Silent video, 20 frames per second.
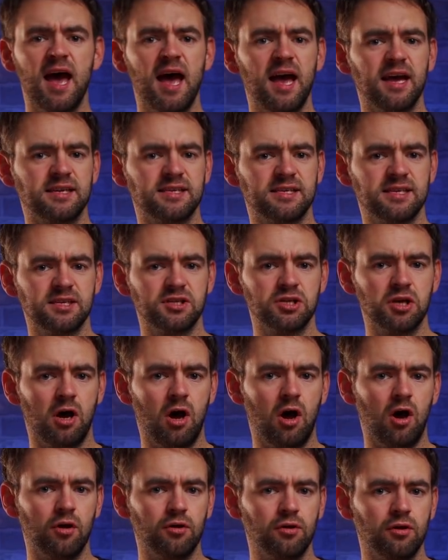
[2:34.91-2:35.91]
exits
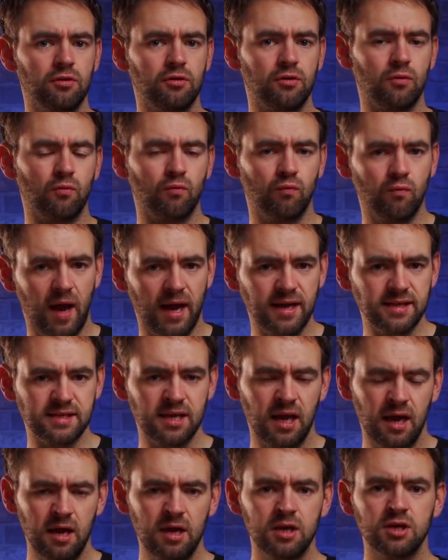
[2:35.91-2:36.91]
on the right.